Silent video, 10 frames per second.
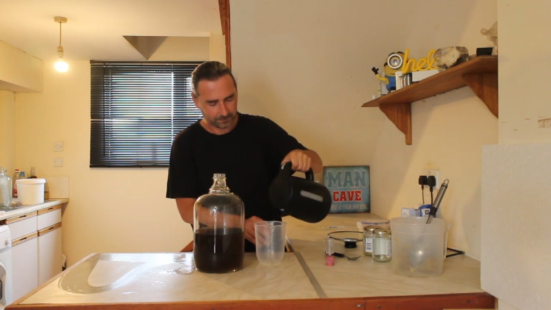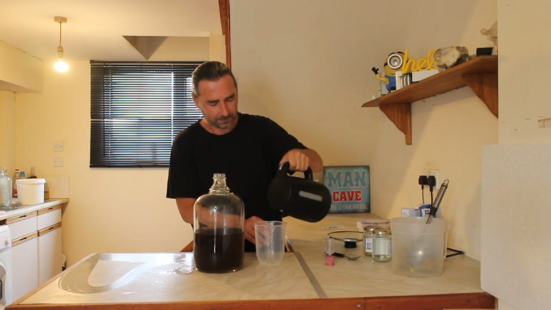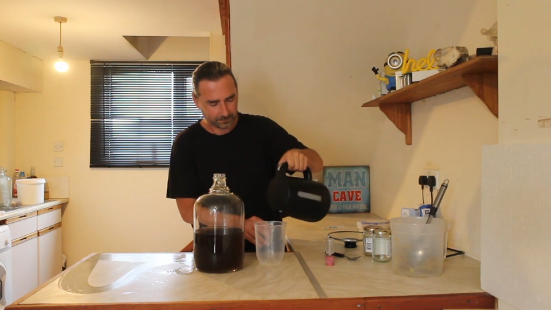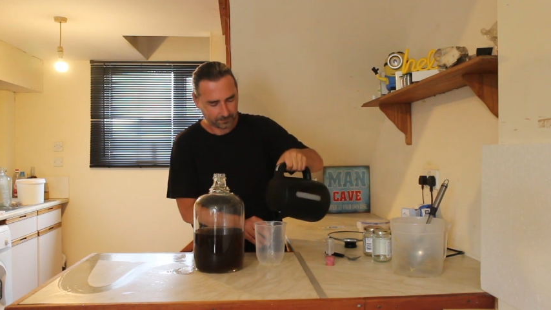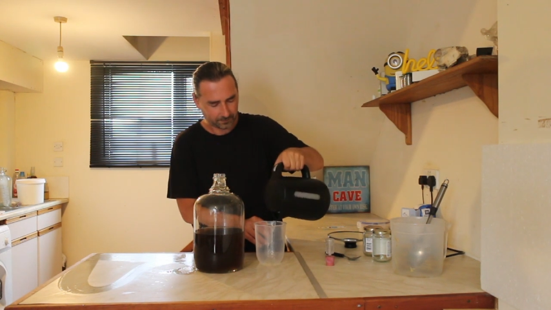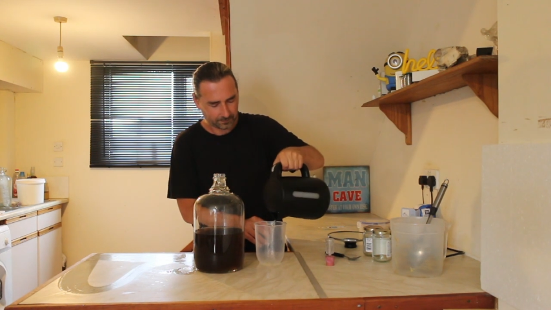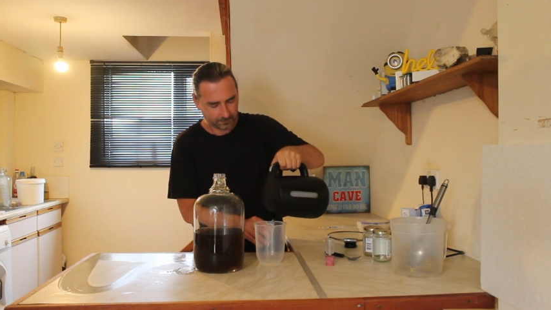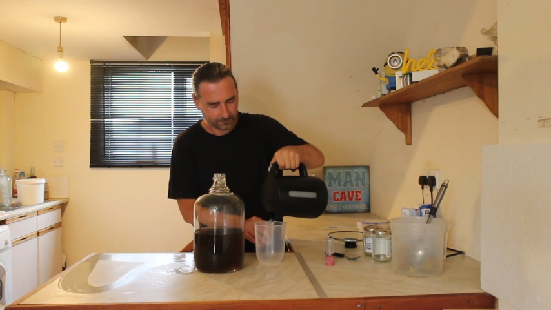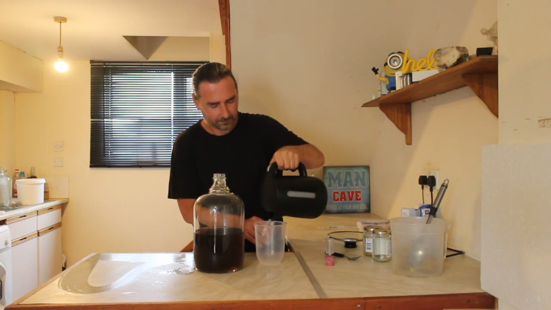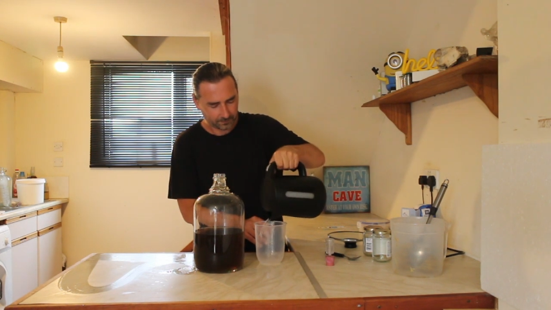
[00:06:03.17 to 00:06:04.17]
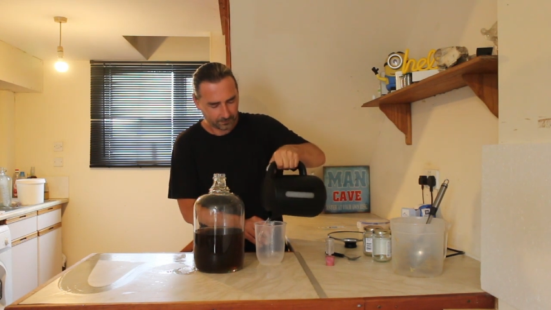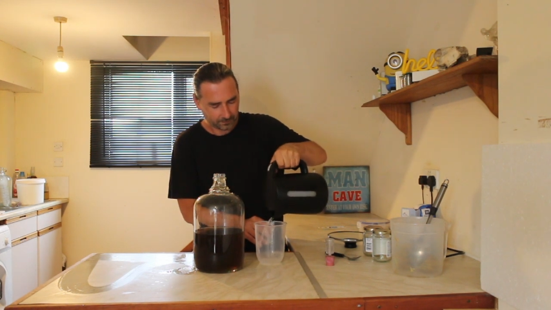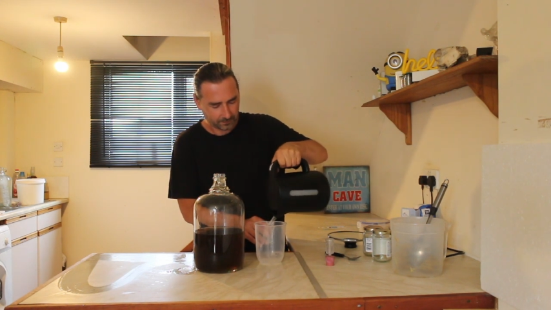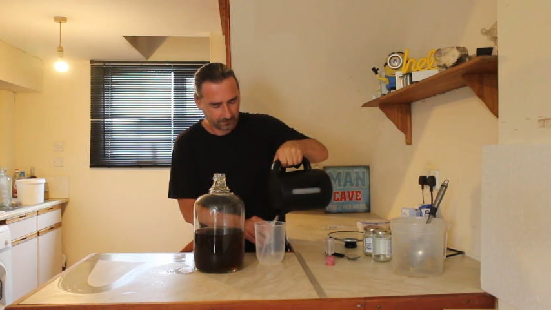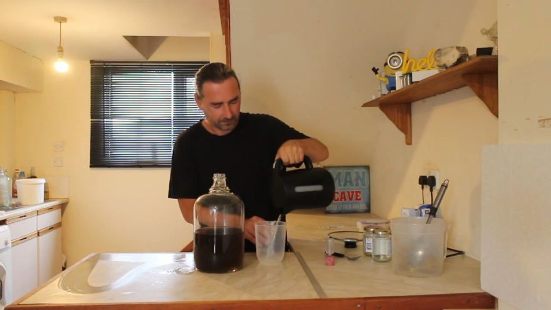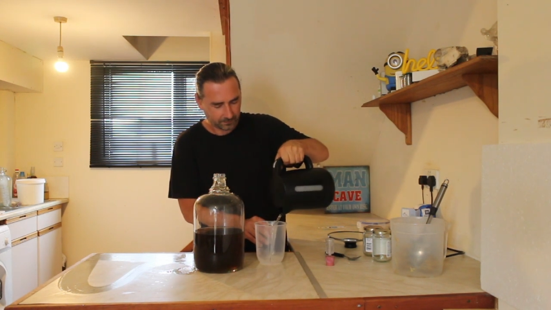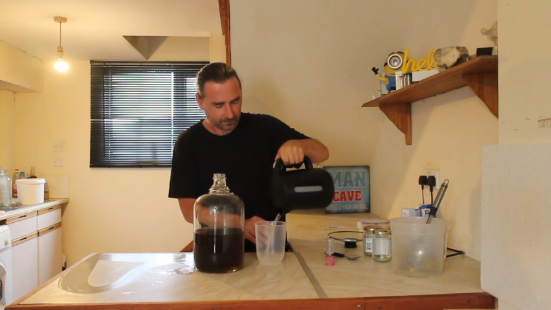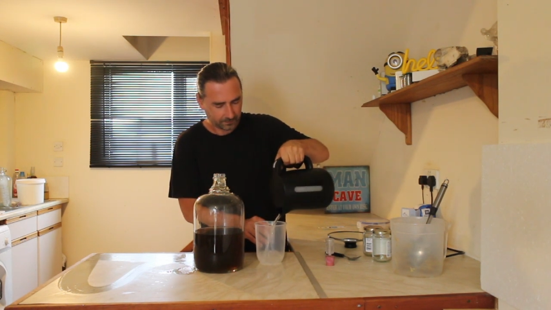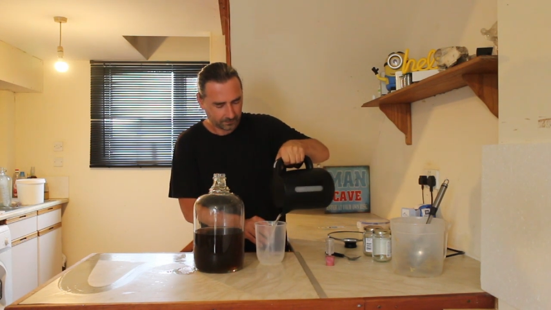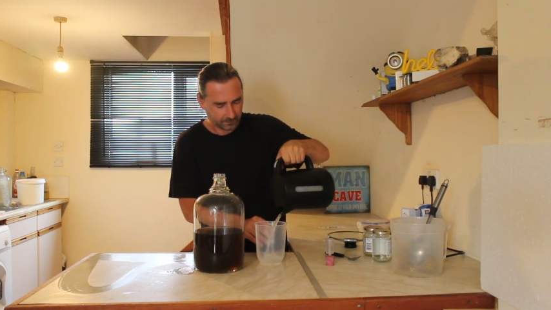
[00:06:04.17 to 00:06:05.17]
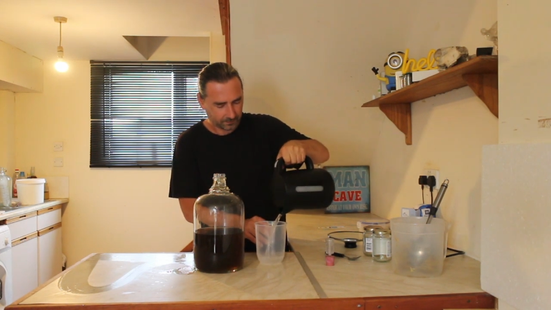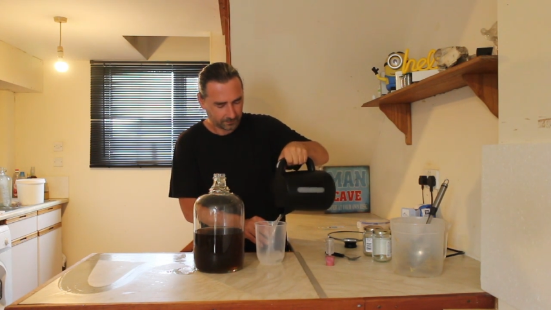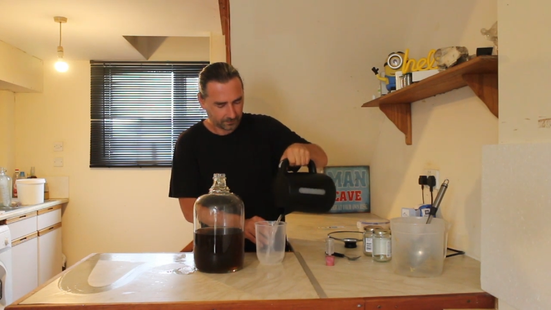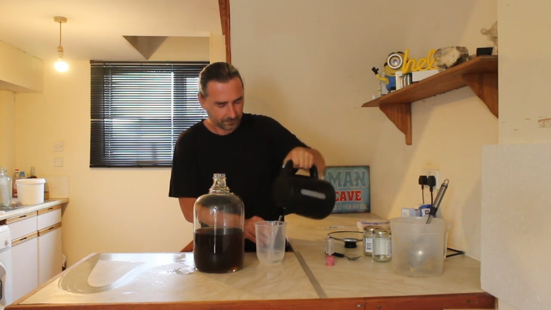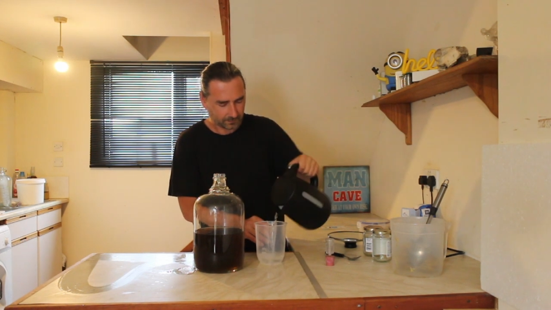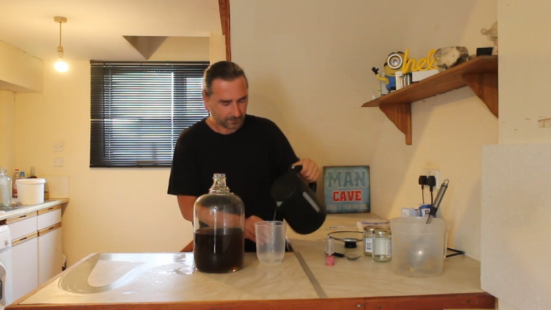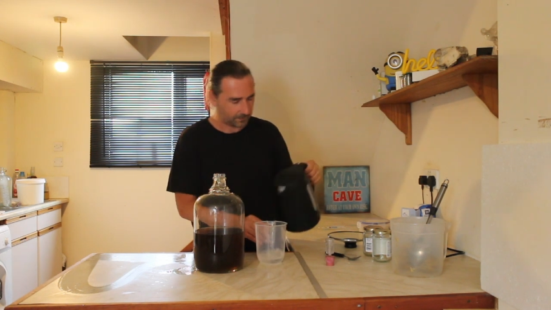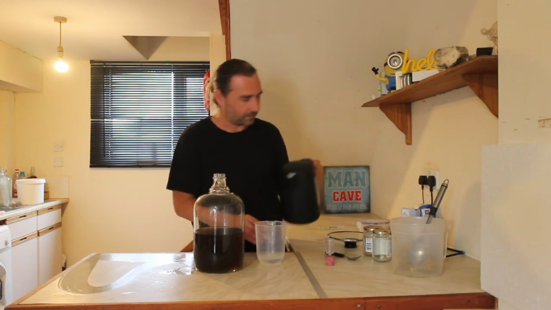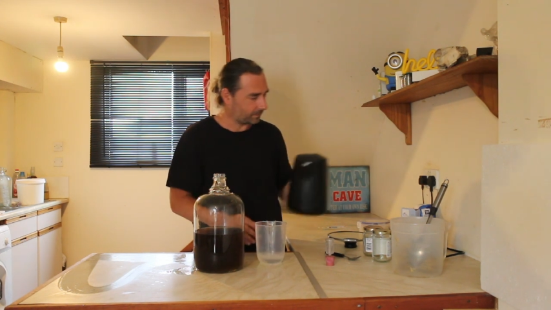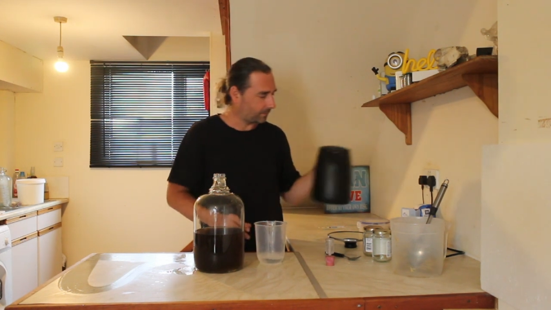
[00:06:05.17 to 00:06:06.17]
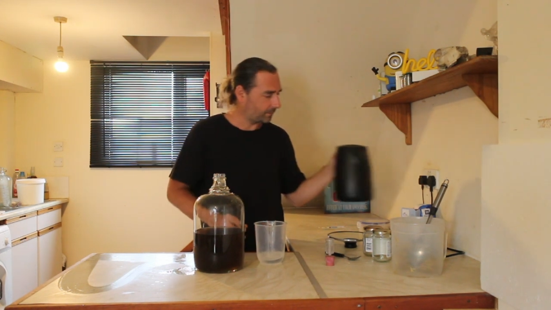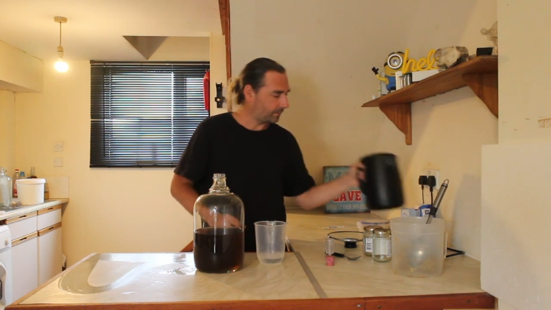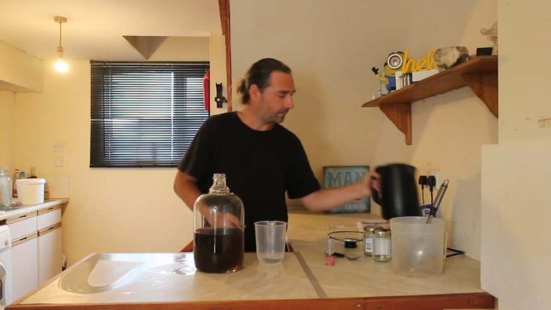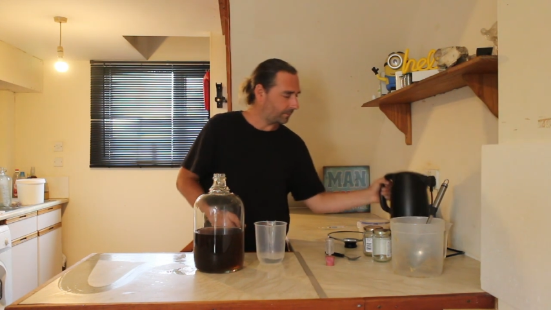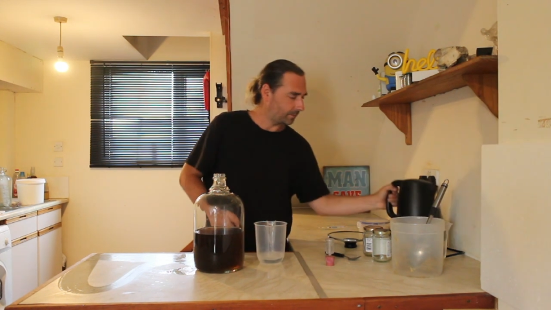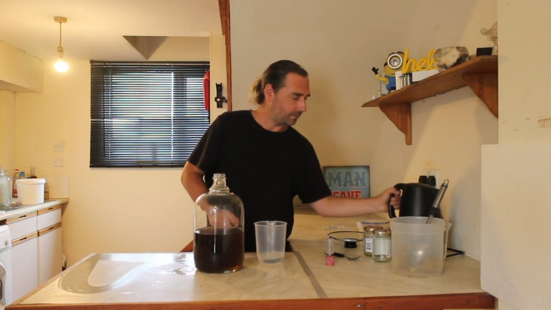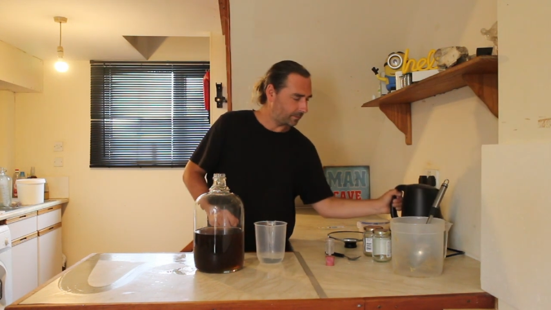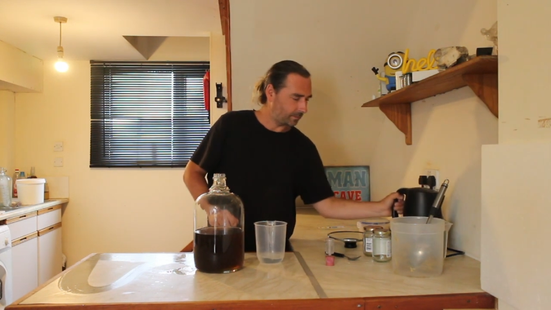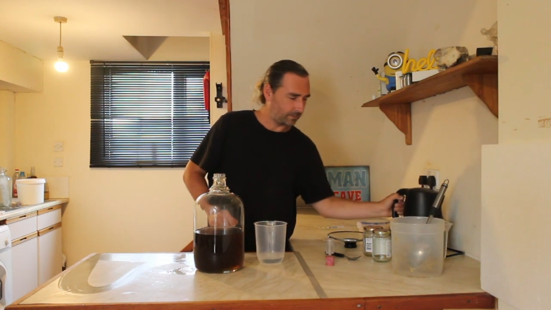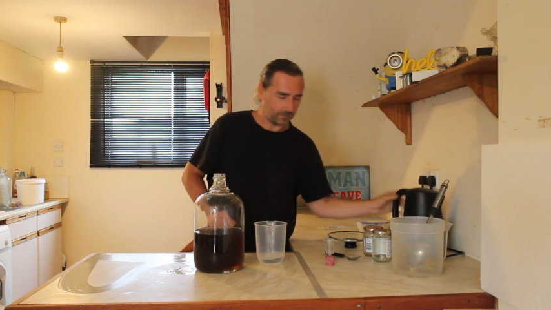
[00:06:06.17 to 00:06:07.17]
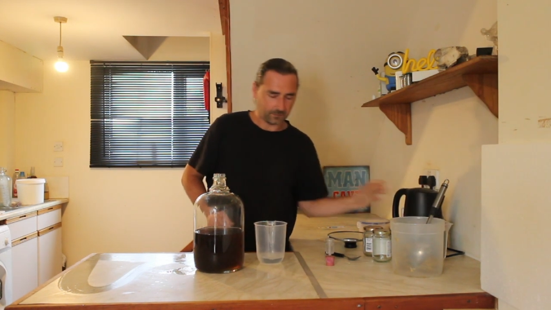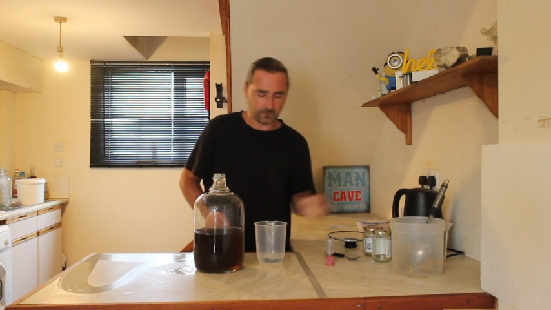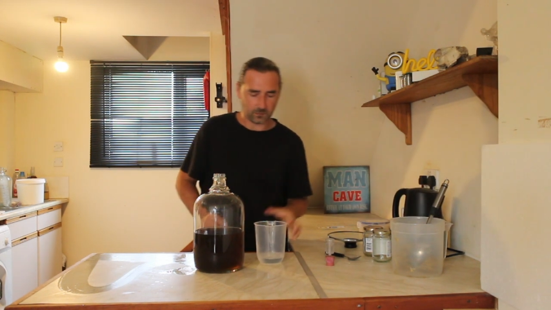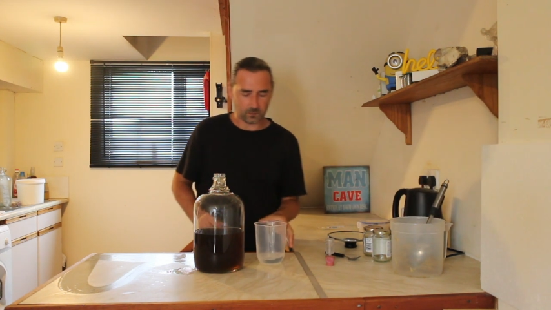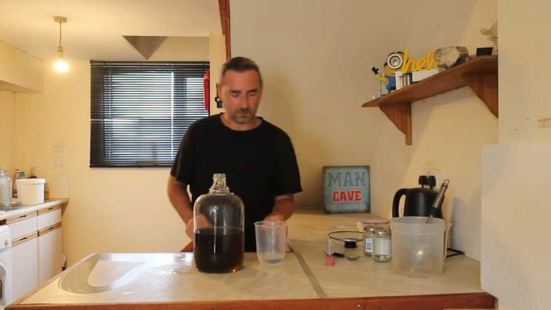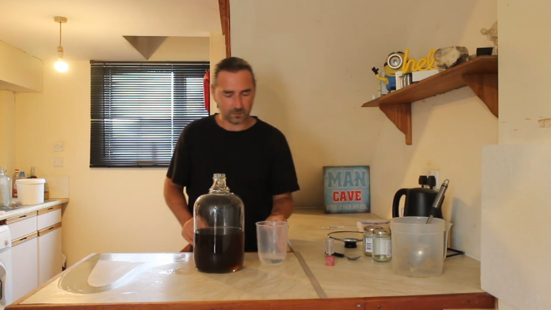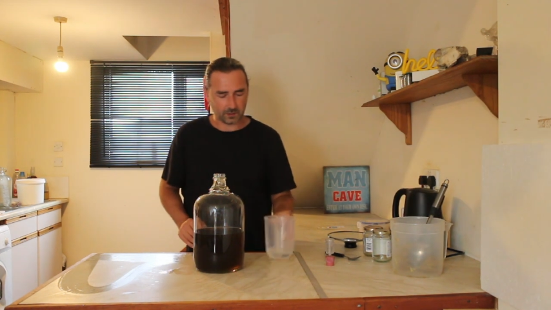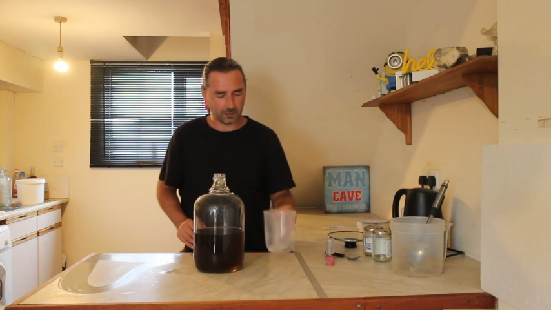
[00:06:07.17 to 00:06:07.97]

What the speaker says: [no speech]